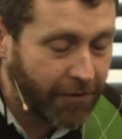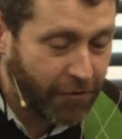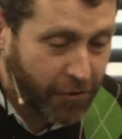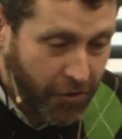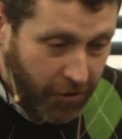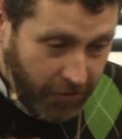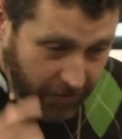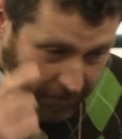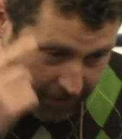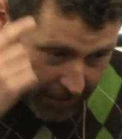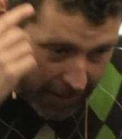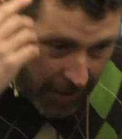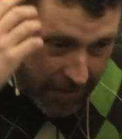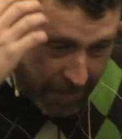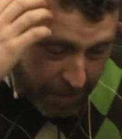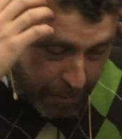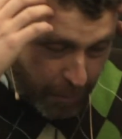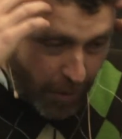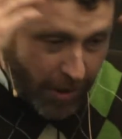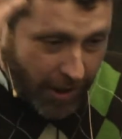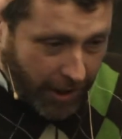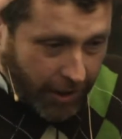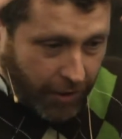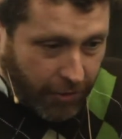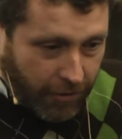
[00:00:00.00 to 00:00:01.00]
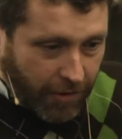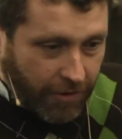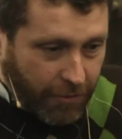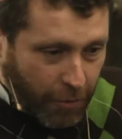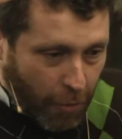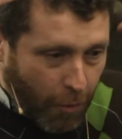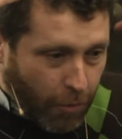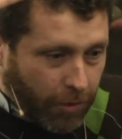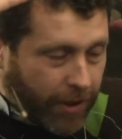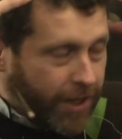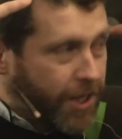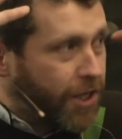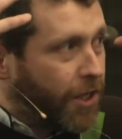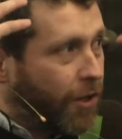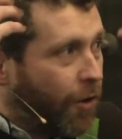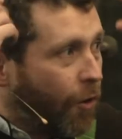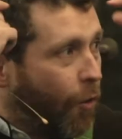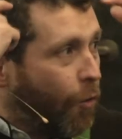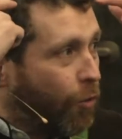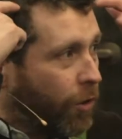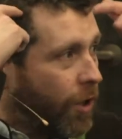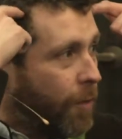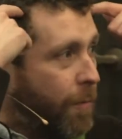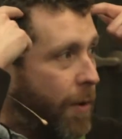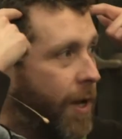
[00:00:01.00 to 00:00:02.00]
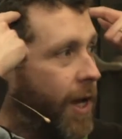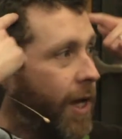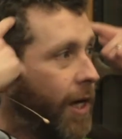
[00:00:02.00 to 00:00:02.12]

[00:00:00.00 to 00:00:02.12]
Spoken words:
it's brilliant because it's all up